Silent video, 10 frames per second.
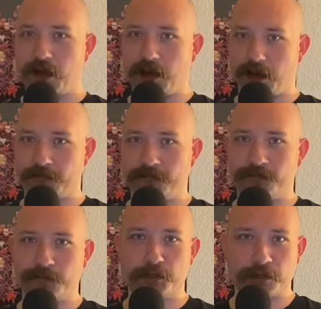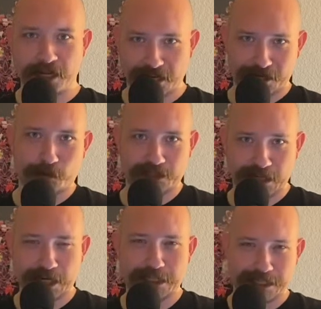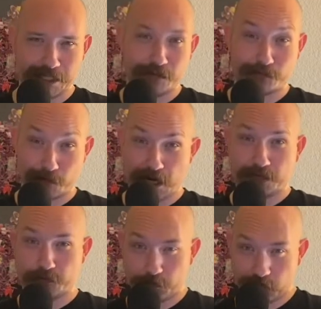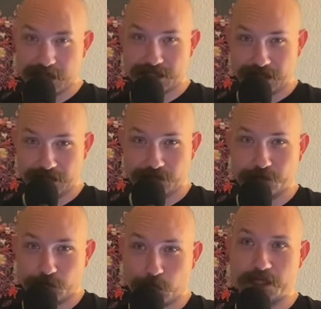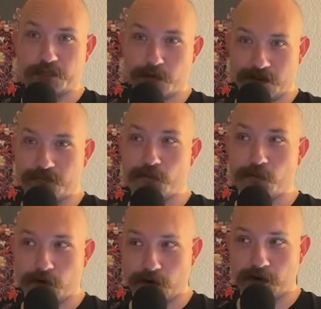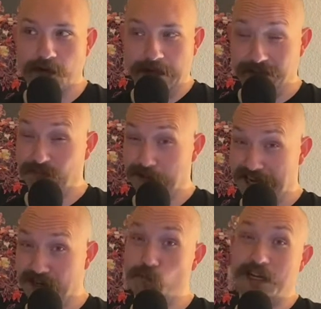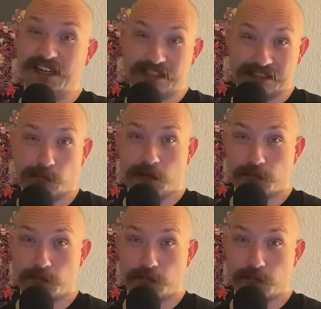flirting with the idea of running for president for 2024 for like weeks, maybe